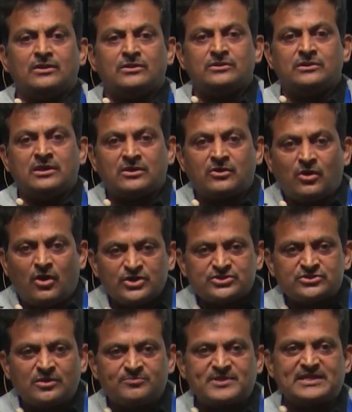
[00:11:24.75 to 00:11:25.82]
the
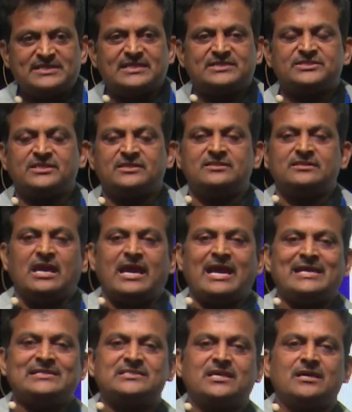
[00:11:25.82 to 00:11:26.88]
cost of transaction
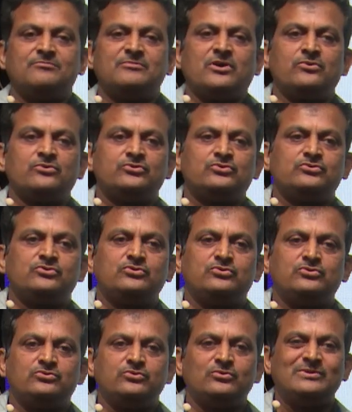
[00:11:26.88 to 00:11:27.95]
has come down
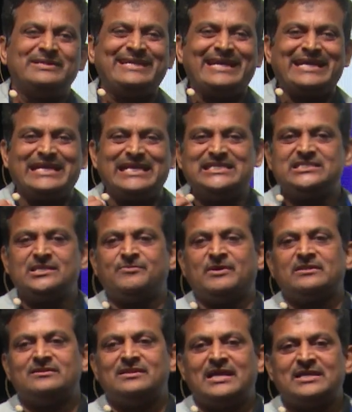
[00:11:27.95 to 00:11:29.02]
to
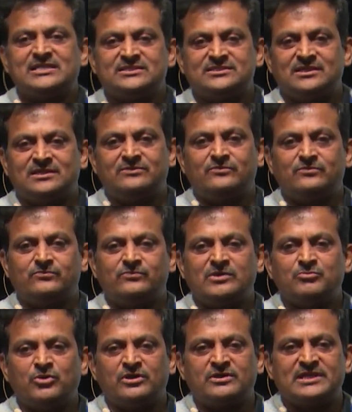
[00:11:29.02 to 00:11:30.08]
negligible. That is the one
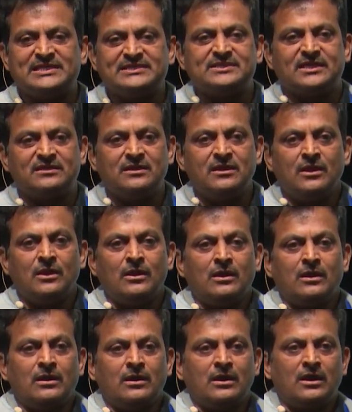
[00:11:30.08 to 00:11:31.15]
more reason
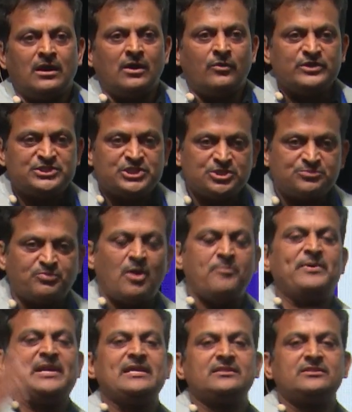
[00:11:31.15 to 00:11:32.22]
which is
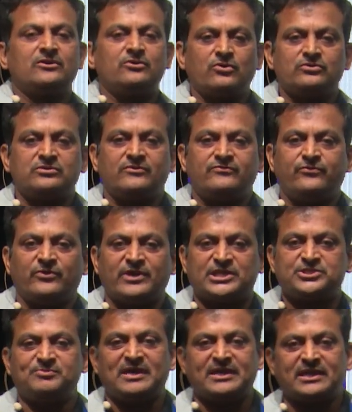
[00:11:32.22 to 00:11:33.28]
propelling the growth of
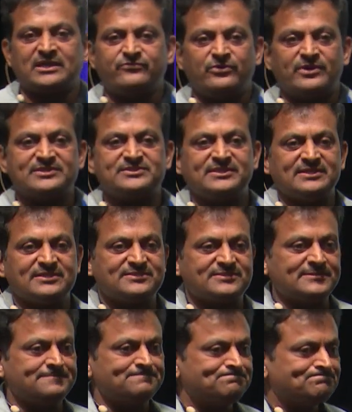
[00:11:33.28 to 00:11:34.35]
forex market, forex
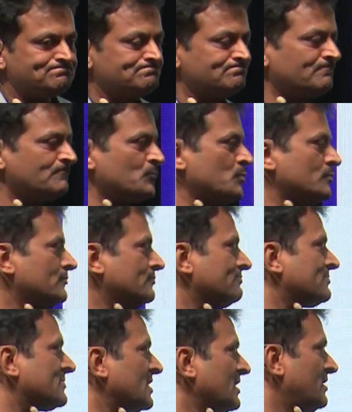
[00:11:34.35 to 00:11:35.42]
industry.
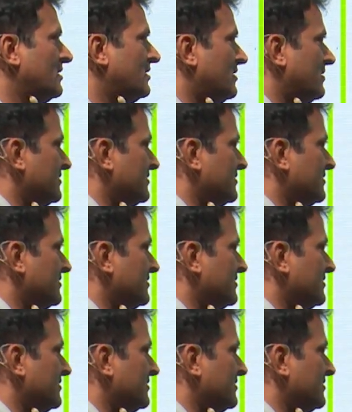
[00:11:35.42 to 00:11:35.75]
All